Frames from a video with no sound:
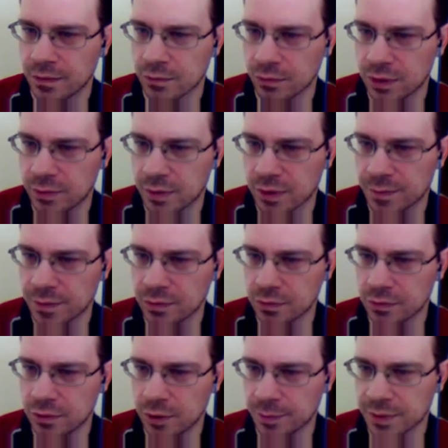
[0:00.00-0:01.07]
So he wants me
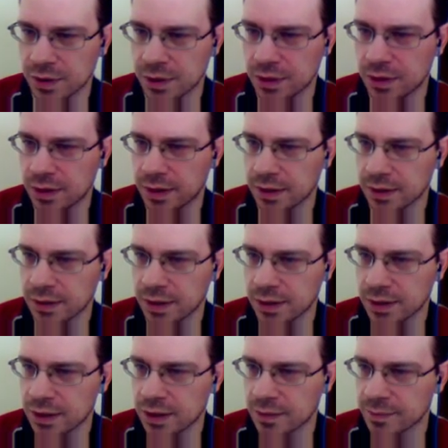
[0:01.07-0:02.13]
to drop here and then
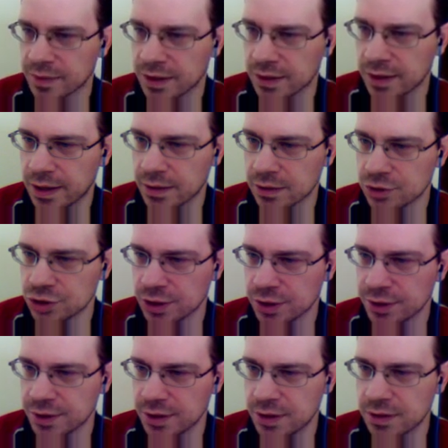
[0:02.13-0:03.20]
he can play knight
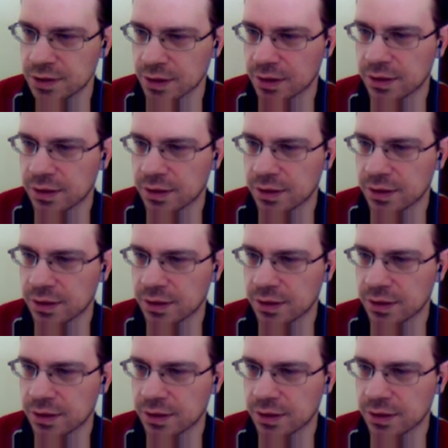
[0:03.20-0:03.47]
g3,